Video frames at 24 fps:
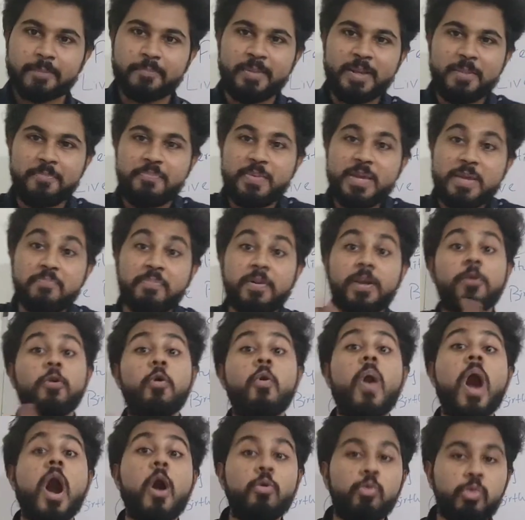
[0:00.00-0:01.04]
That means people
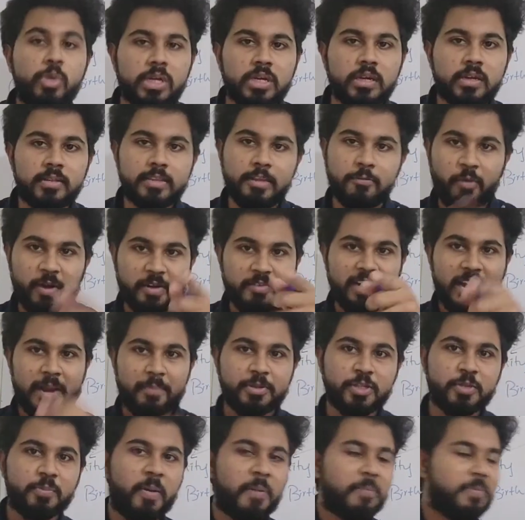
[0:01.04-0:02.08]
go out. Then what will happen to the